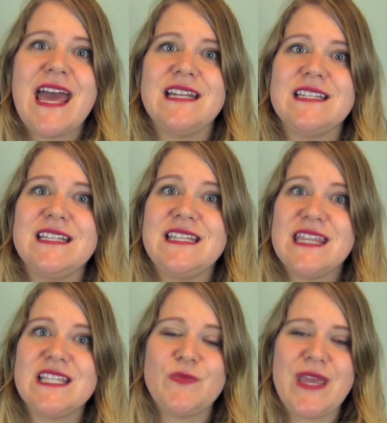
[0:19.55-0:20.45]
And
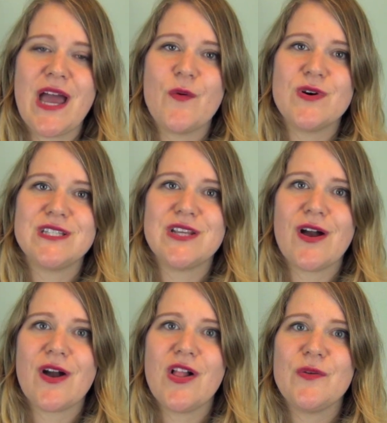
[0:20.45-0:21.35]
this week I want to
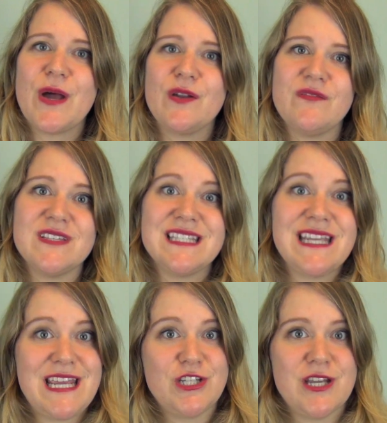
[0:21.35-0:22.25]
talk all about
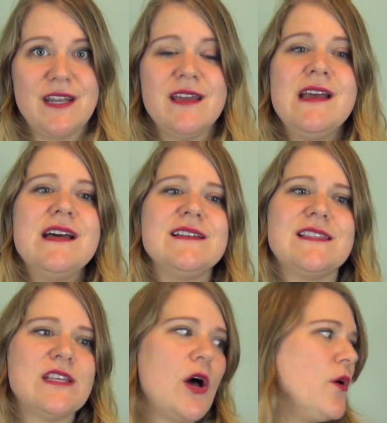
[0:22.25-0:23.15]
visitation.
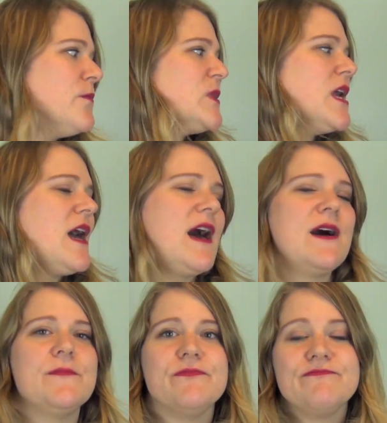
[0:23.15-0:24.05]
So
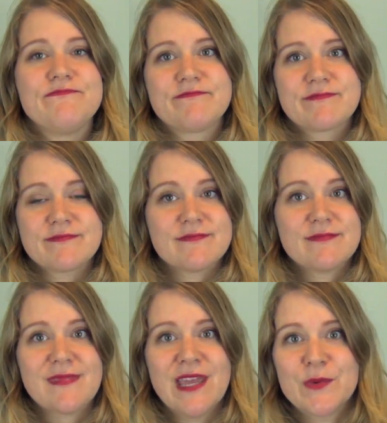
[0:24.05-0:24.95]
um,
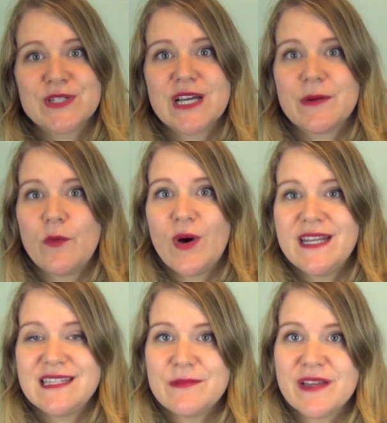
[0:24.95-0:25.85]
I want to talk about
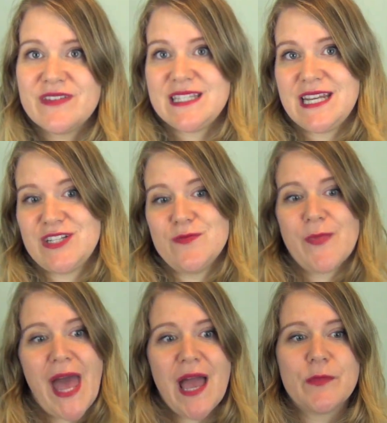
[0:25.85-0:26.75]
what is in my visitation
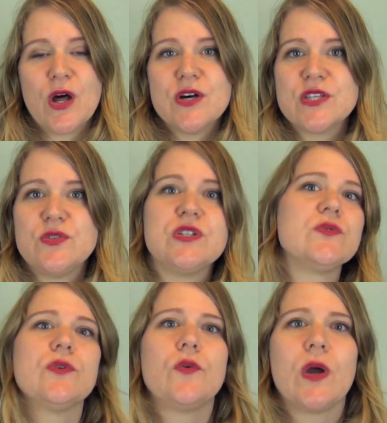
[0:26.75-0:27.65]
bag, but also
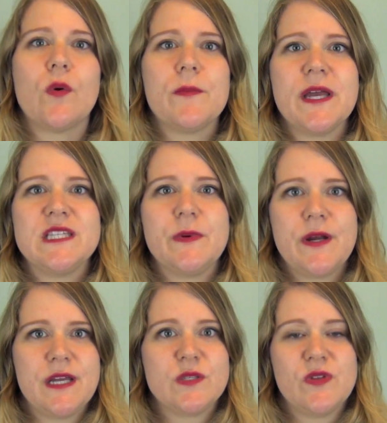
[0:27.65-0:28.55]
just real quick what my
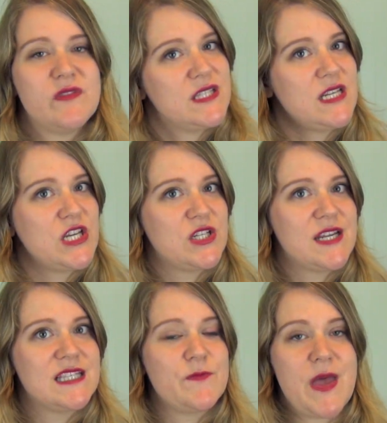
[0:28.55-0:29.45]
experience with visitation
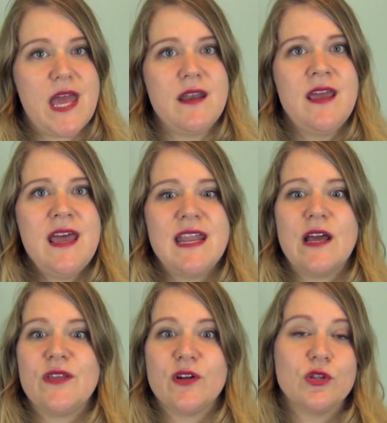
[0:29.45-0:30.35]
has been.
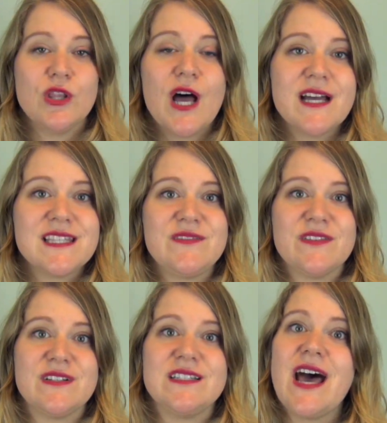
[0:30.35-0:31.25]
Now there are lots of
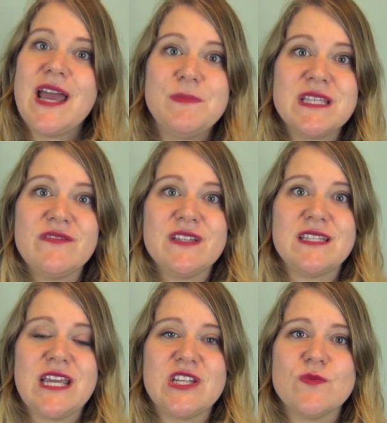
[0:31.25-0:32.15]
different types of
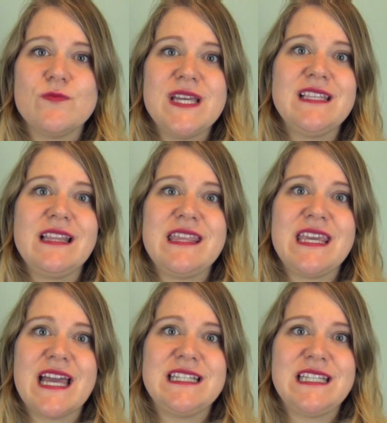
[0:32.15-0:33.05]
visitation. Basically
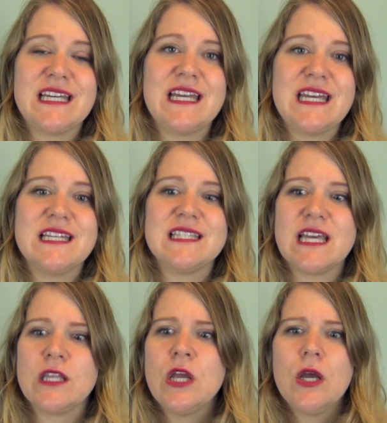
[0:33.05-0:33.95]
the idea is that,